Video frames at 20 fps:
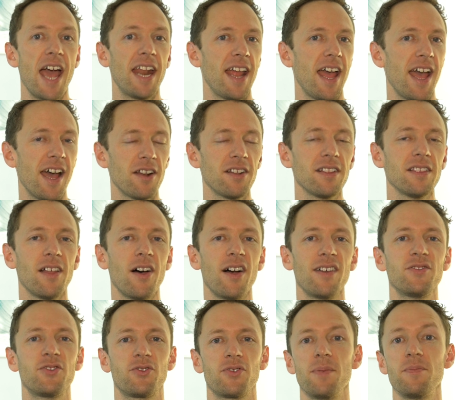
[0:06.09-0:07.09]
and how to
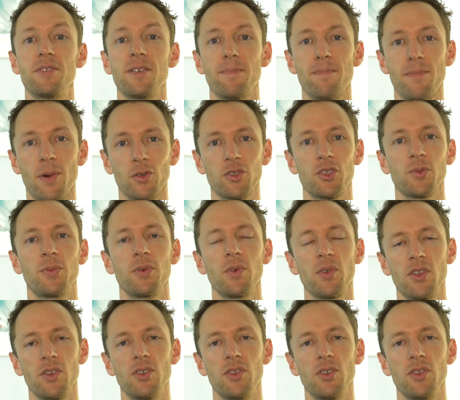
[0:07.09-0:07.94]
live stream to multiple